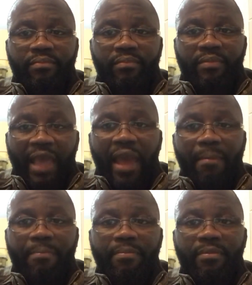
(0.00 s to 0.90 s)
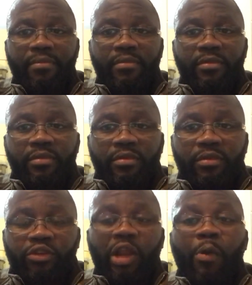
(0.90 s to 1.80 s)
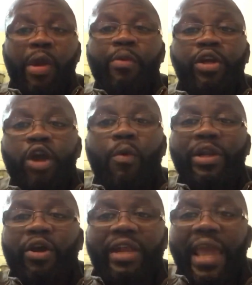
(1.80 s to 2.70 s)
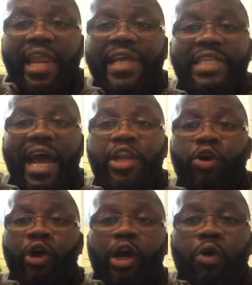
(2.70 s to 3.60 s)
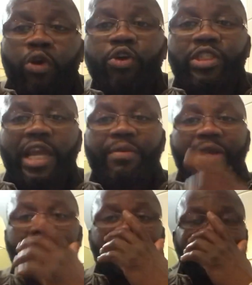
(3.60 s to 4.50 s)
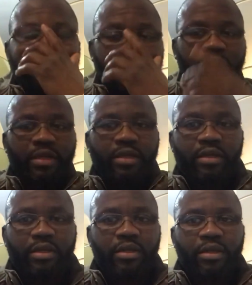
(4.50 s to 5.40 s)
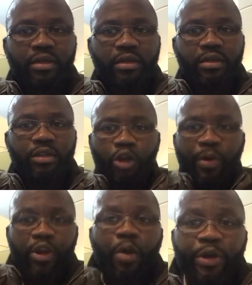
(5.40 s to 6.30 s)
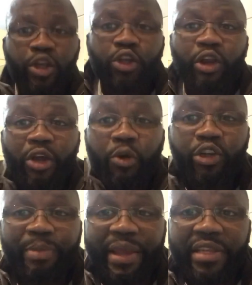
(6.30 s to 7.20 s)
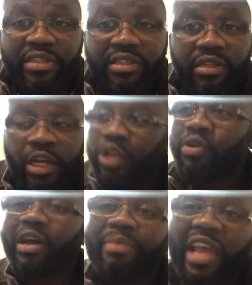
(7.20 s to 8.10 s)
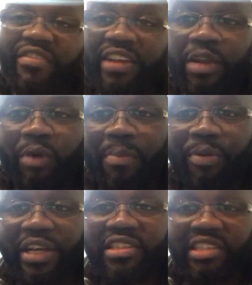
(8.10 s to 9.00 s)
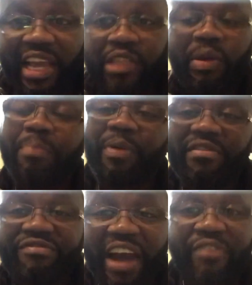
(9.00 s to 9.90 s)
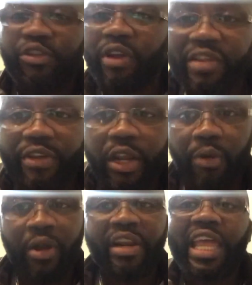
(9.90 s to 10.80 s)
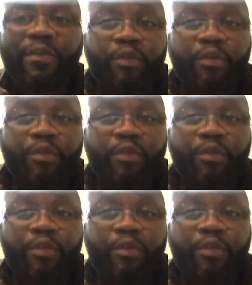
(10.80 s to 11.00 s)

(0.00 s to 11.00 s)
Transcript: Yeah. So that we would know what the other areas are and you color code those areas. Do we know what those color codes means? You can be even in 1.6, 1.5, you don't even know. They give you